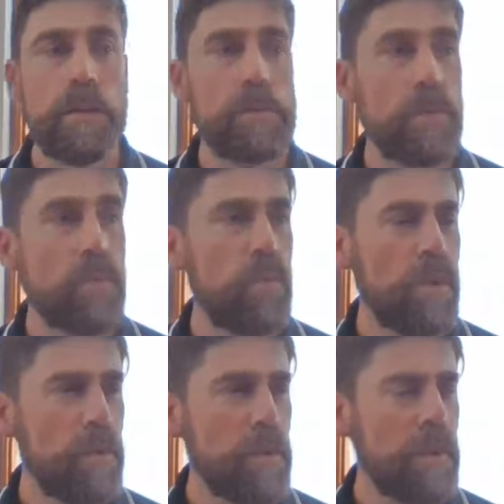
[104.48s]
So
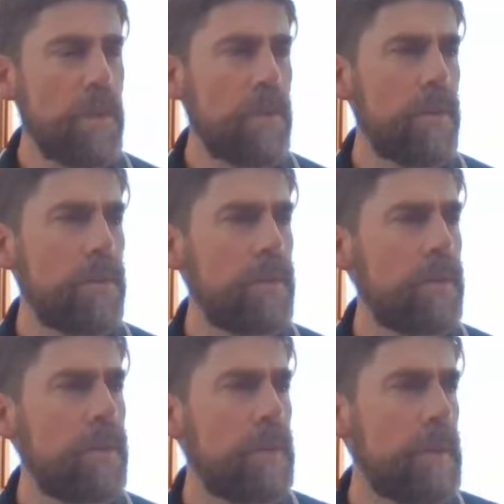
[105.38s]
what did you
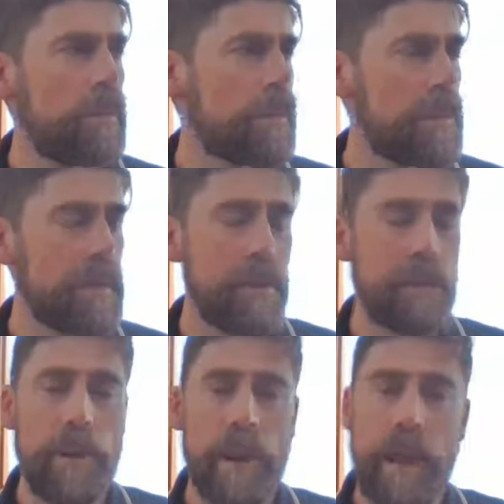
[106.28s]
learn in
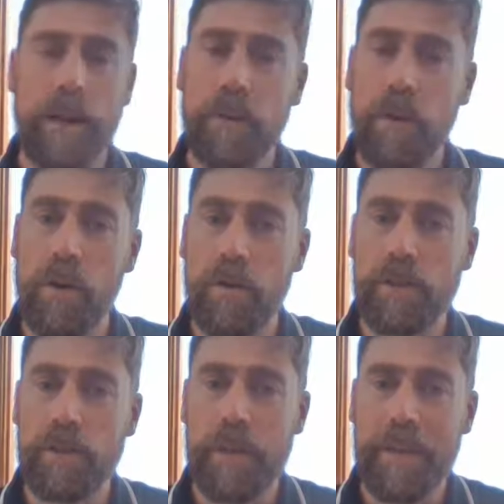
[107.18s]
particular about
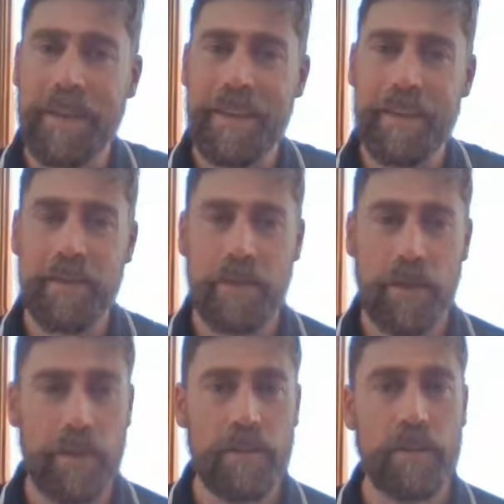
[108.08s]
agriculture being here?
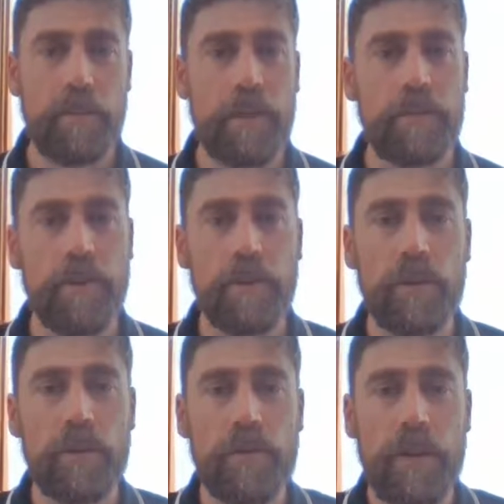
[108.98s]
You know, it's a big
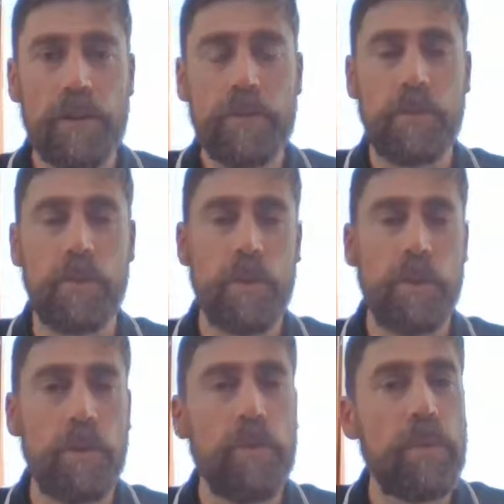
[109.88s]
focus for our school
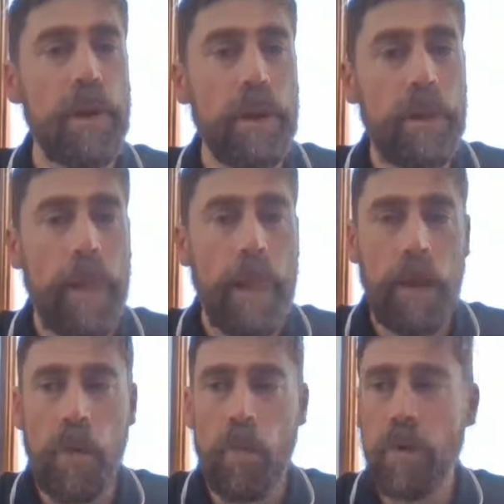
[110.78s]
at Herbrain.
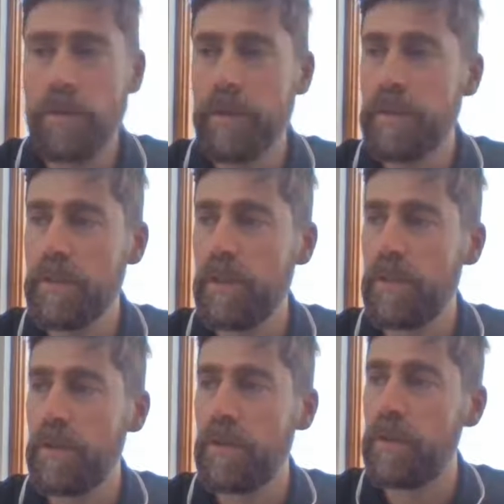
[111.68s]
What did
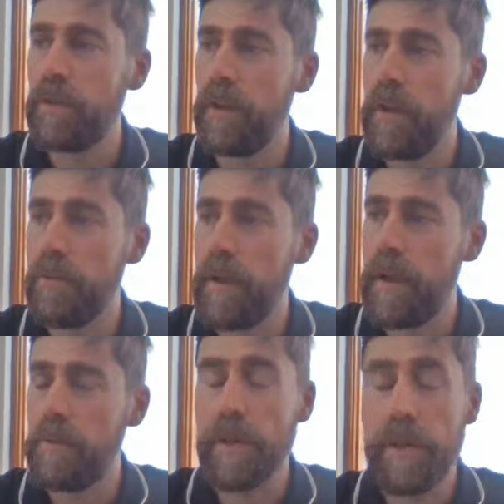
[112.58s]
you learn
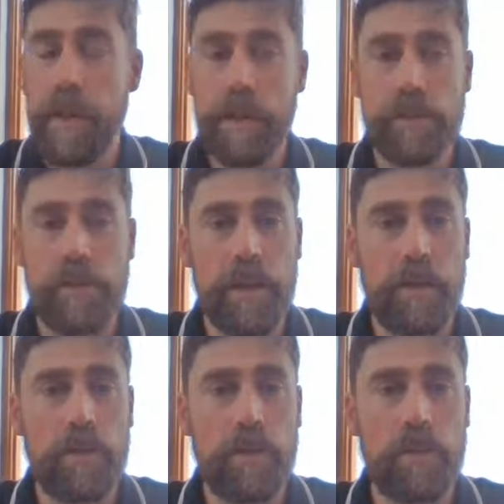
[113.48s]
about pH
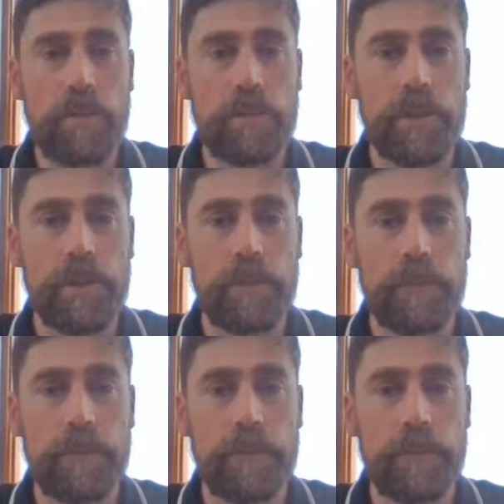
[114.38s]
in agriculture?